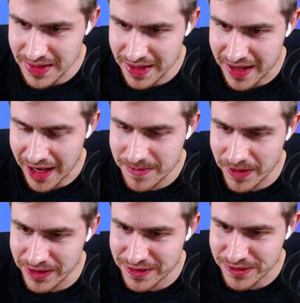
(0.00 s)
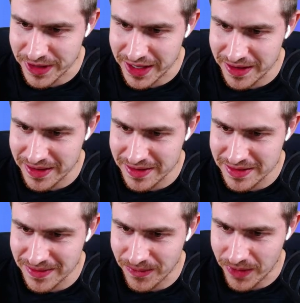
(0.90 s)
Gakpo 3,
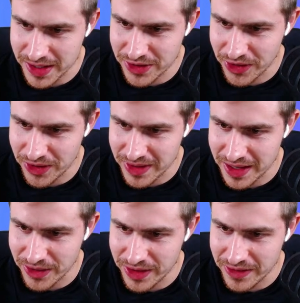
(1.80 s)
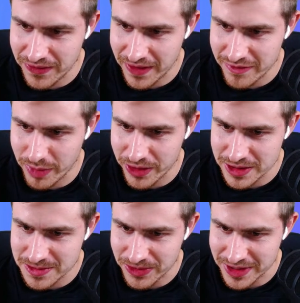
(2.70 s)
1 goal and only 5
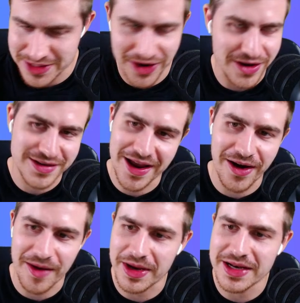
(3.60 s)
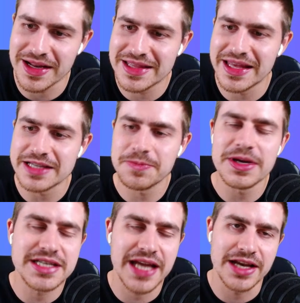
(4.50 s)
bonus points. Yeah, Darren, I mean, there's
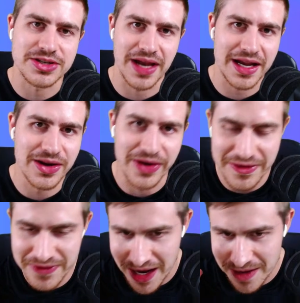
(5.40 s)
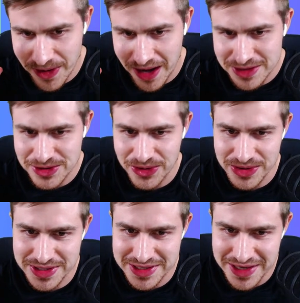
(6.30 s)
potential. Like, look, if Gakpo
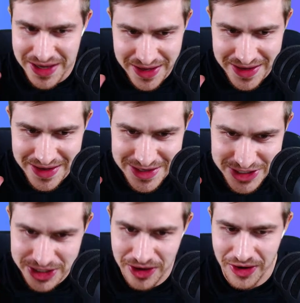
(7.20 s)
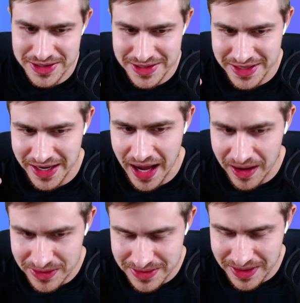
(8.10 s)
outscores slot, then
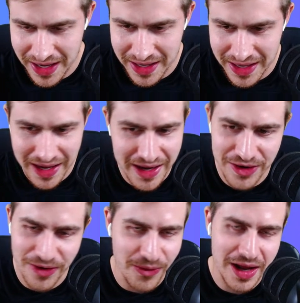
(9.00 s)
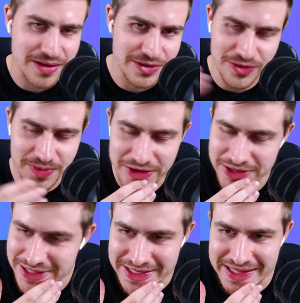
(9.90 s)
I don't know what I'll do,
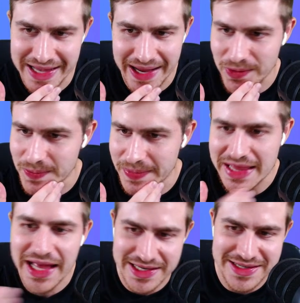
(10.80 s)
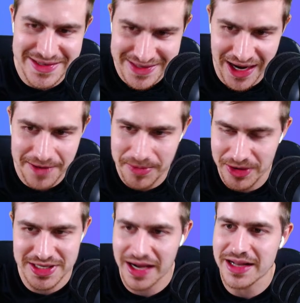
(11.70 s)
because that'll mean that
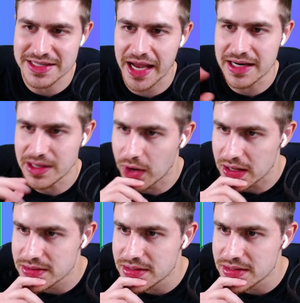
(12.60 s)
Gakpo's done insanely well.